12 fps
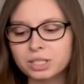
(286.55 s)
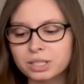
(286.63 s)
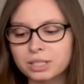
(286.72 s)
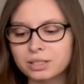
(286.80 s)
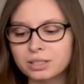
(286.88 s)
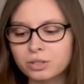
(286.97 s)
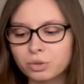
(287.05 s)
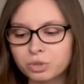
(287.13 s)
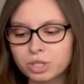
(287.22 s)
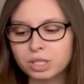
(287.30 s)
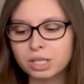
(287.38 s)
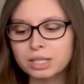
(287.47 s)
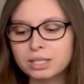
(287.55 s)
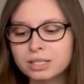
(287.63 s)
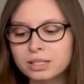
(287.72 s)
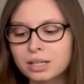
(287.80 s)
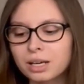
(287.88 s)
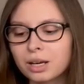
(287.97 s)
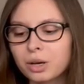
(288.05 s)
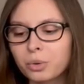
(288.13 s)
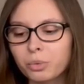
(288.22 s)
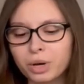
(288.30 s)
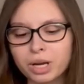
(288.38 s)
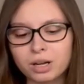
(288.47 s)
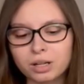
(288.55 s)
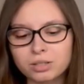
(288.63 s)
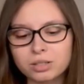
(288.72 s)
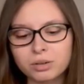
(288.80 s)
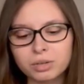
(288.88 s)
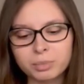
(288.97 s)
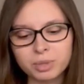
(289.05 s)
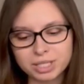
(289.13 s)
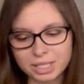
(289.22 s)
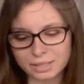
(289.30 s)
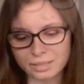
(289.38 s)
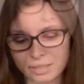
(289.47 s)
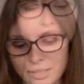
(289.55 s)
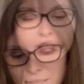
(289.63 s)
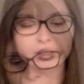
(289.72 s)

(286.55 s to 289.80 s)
the socialists were also represented.